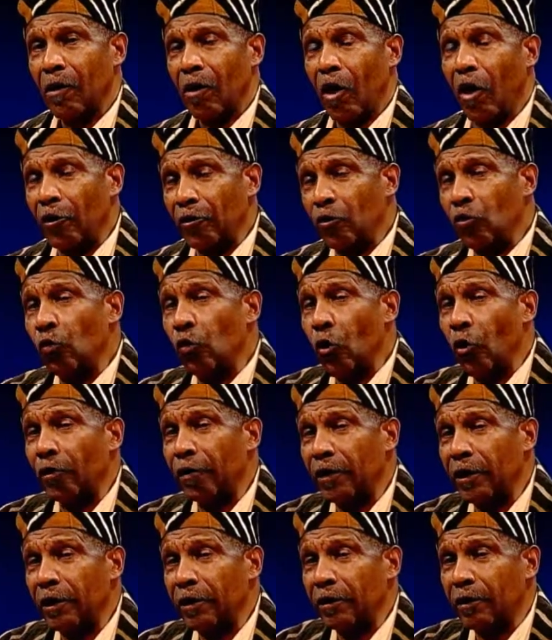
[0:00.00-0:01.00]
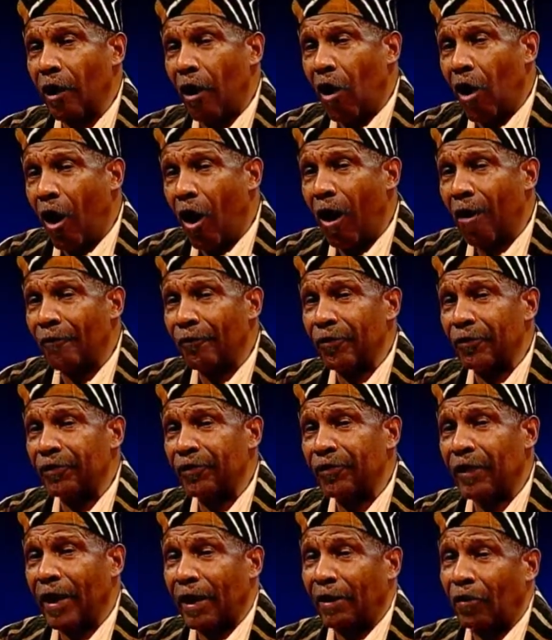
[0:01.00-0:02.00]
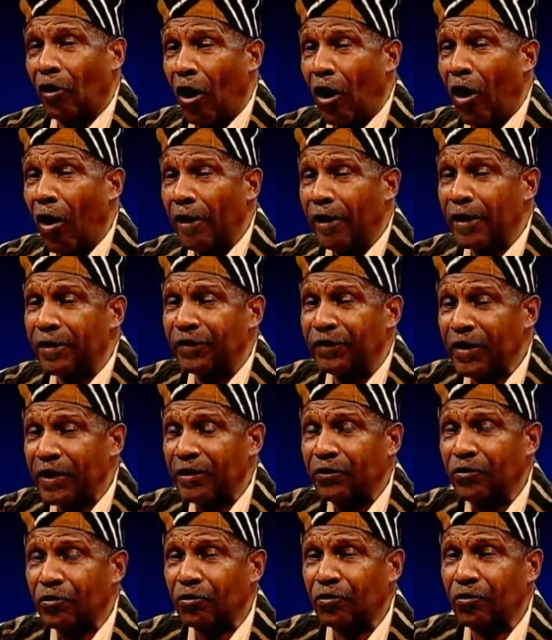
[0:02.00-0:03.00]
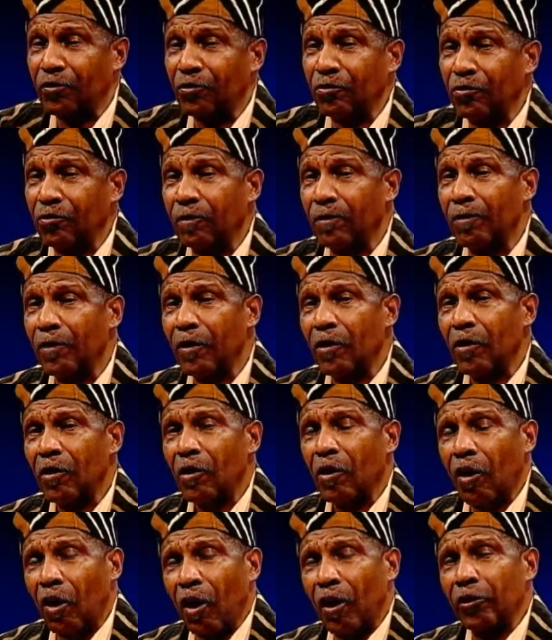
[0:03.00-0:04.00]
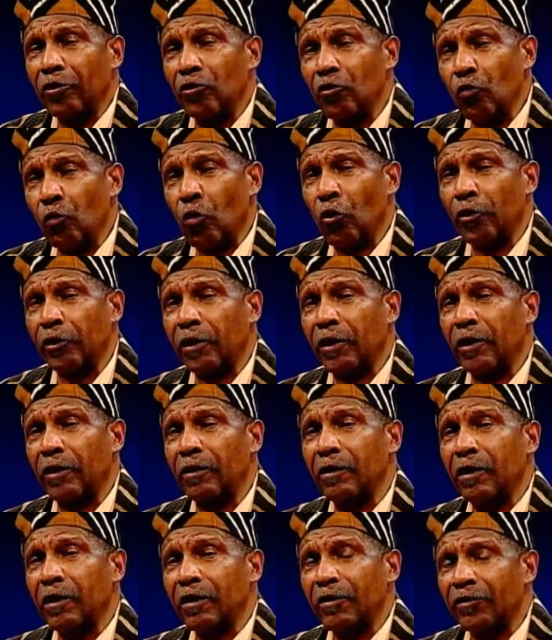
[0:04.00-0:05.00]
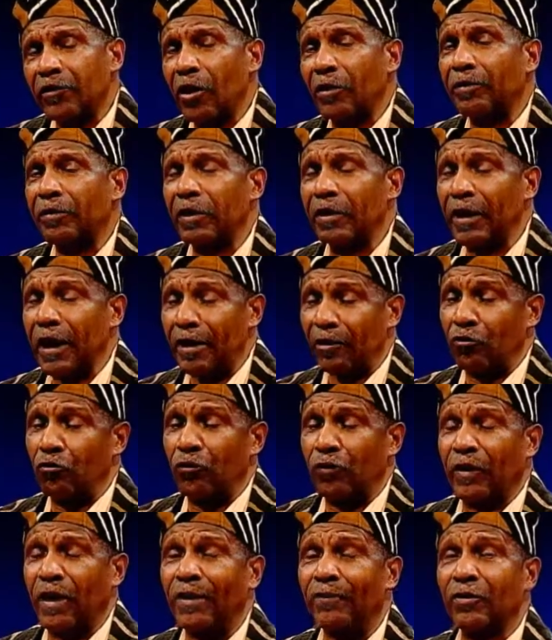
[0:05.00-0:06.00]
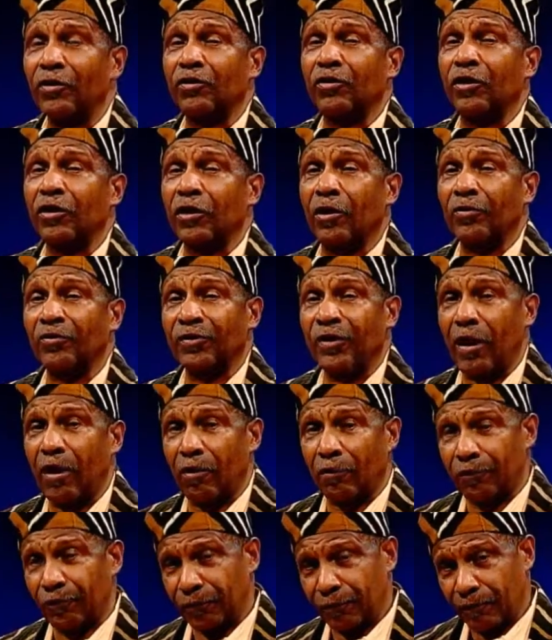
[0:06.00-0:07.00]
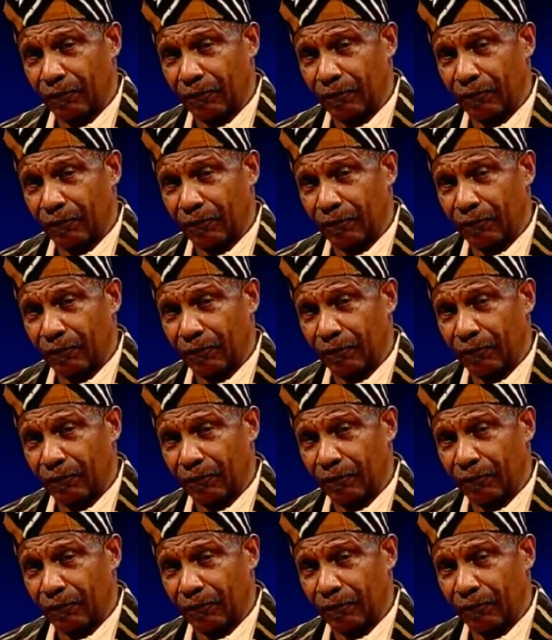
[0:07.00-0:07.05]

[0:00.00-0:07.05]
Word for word: Are you working the harvest that God has sent you to? Or are you working something that you've given to yourself?